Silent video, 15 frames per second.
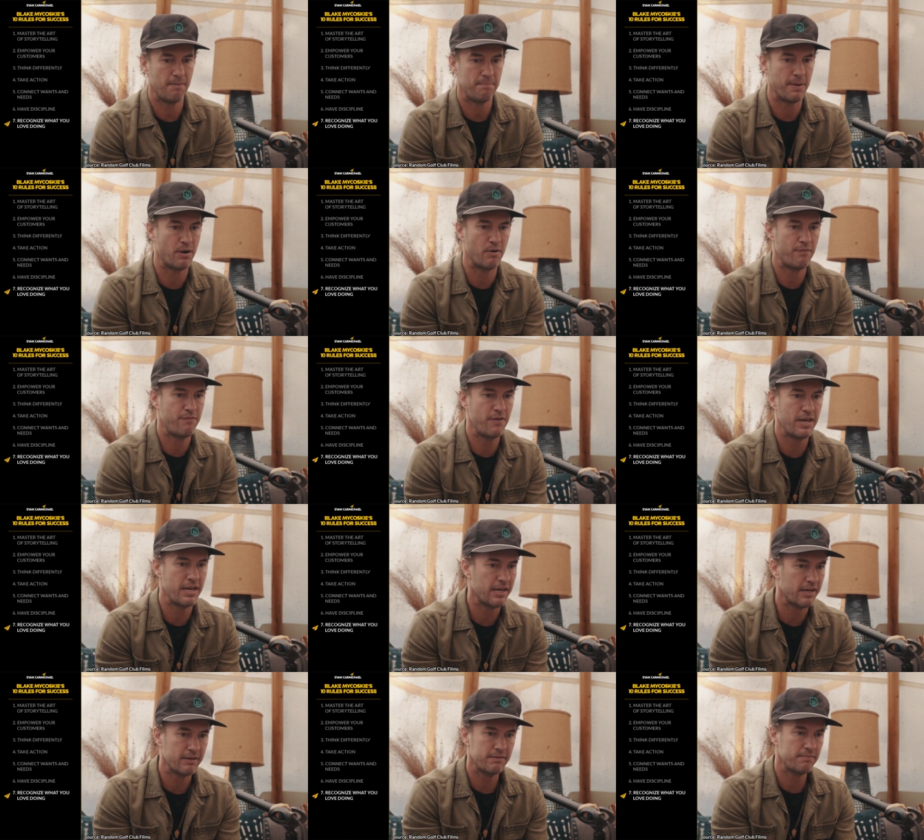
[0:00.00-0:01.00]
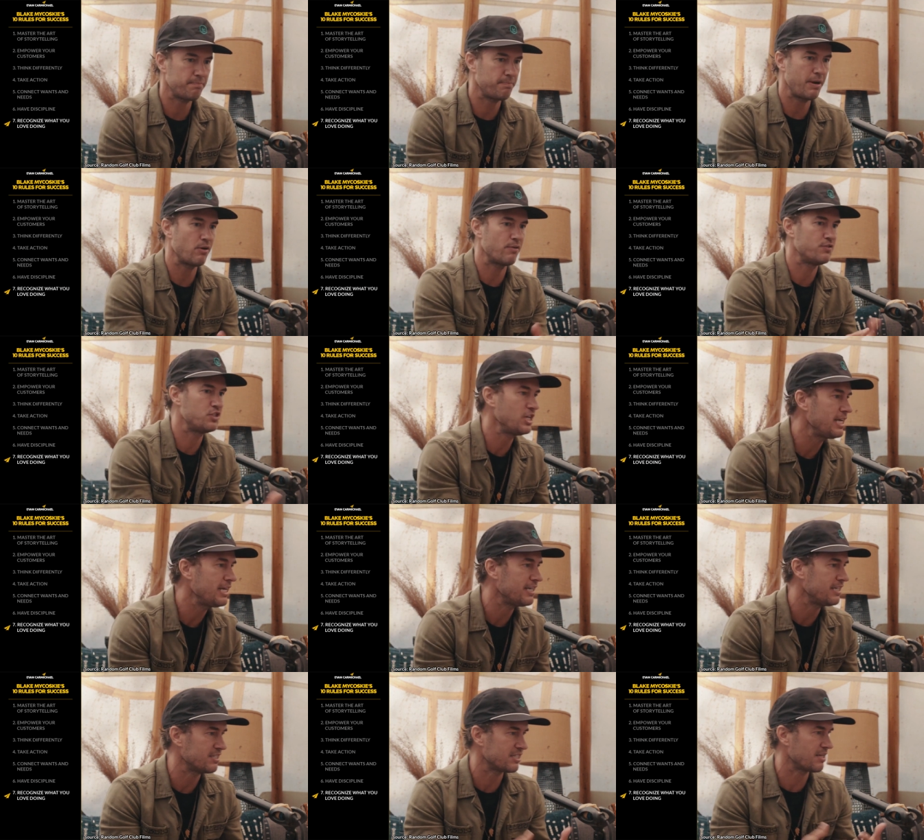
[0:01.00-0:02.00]
a better fitting pair of
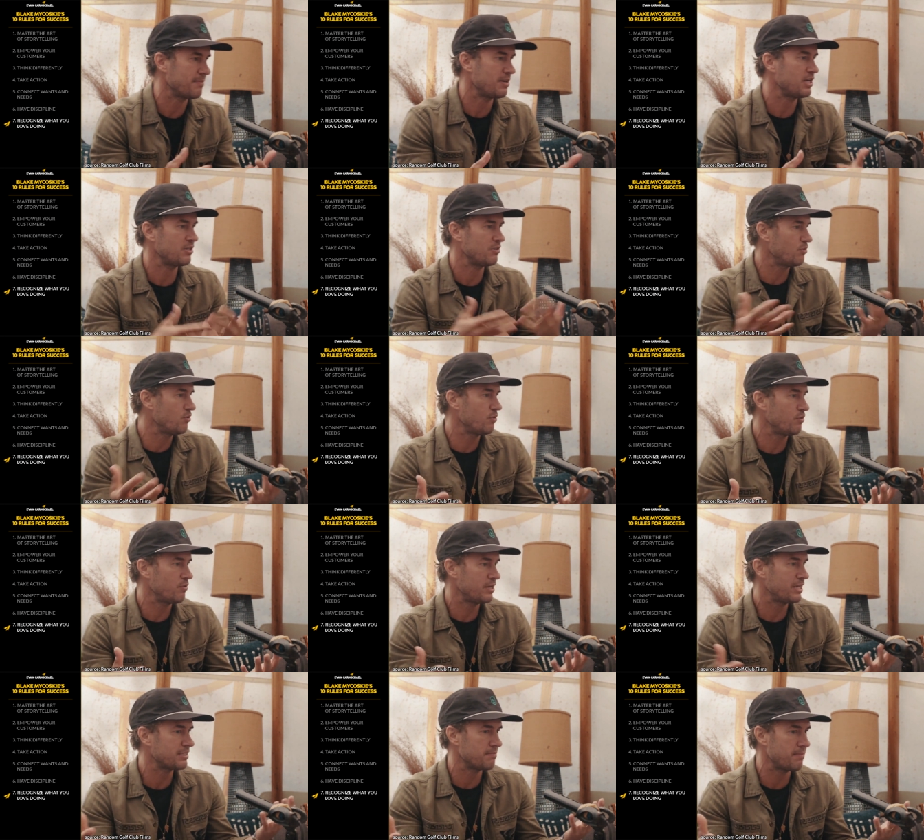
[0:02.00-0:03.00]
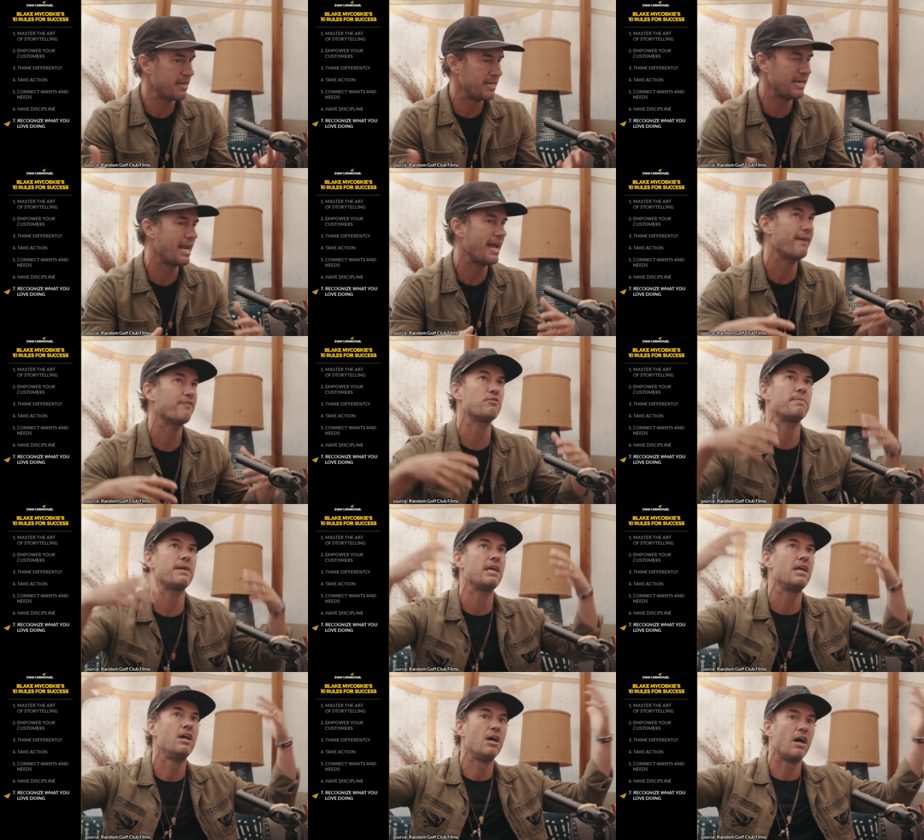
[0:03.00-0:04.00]
jeans i mean who doesn't it doesn't have to
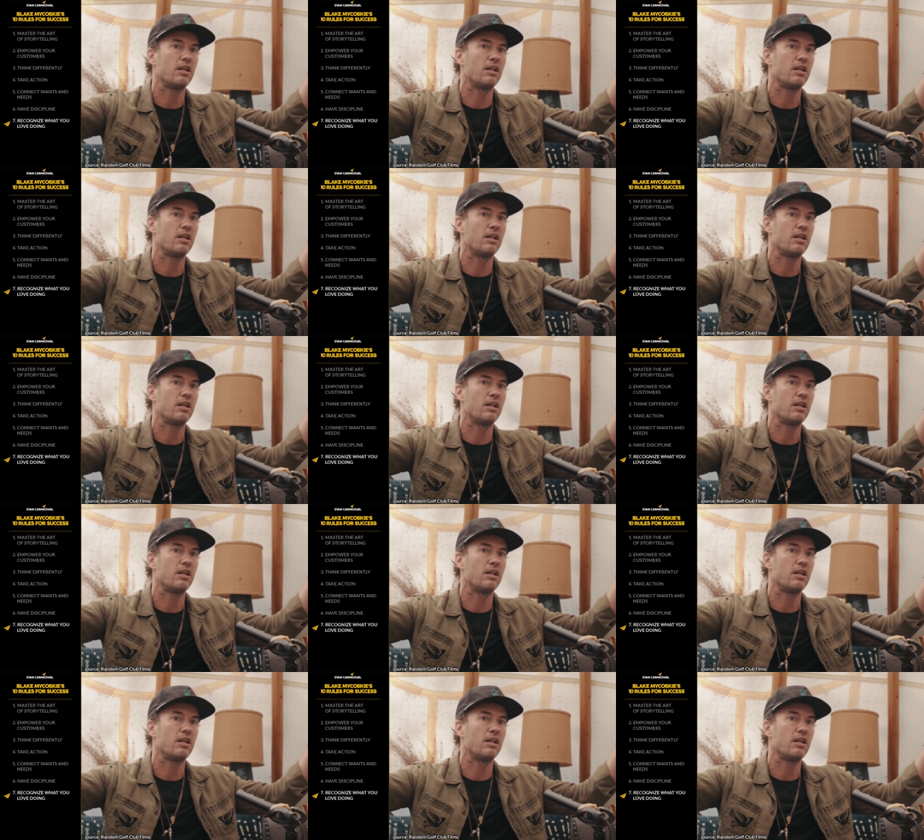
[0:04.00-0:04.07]
be